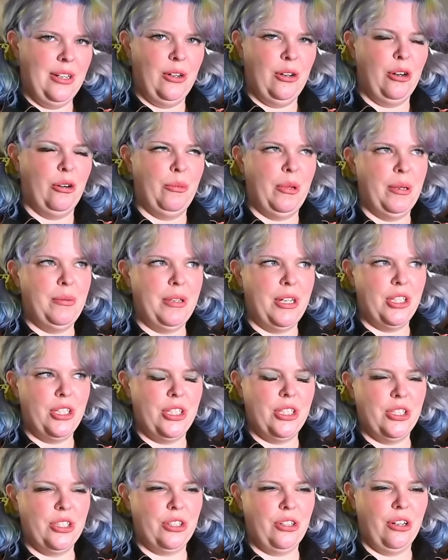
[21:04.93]
Or maybe I should
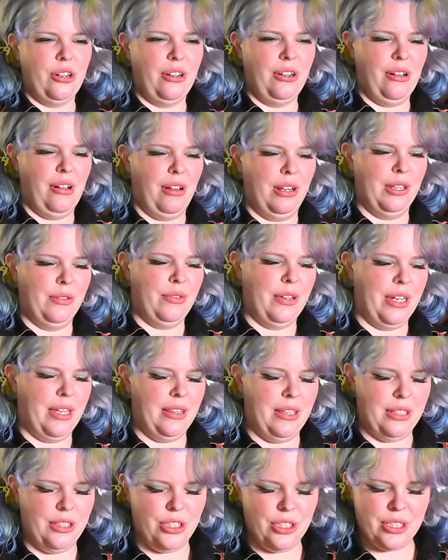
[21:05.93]
just curl all of it and
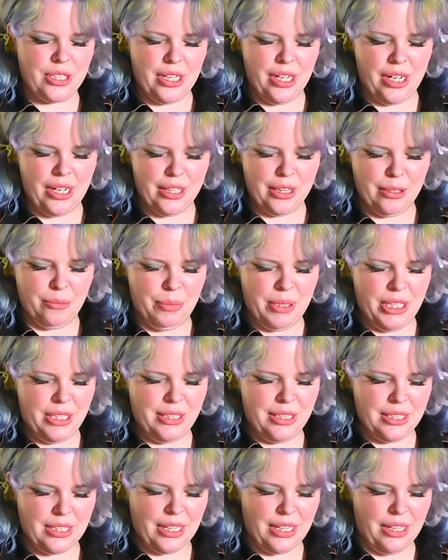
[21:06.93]
then just cut the
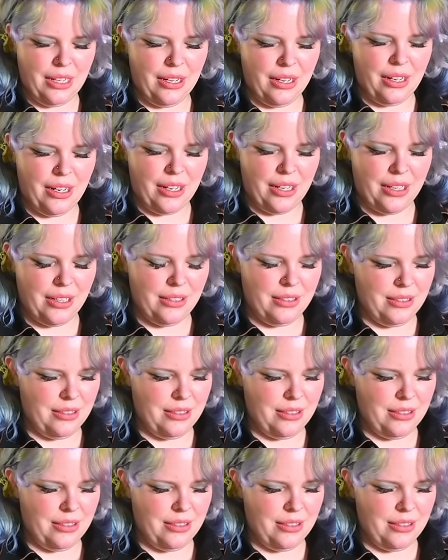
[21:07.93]
pieces I need to cut.